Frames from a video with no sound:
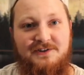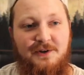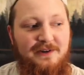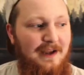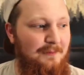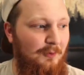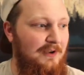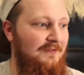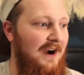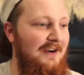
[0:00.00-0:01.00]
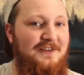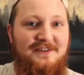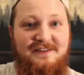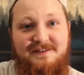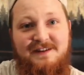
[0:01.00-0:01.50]
so a
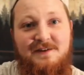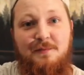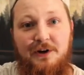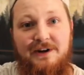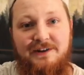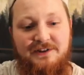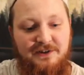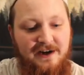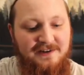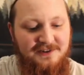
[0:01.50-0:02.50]
9.5 is a pretty good grade.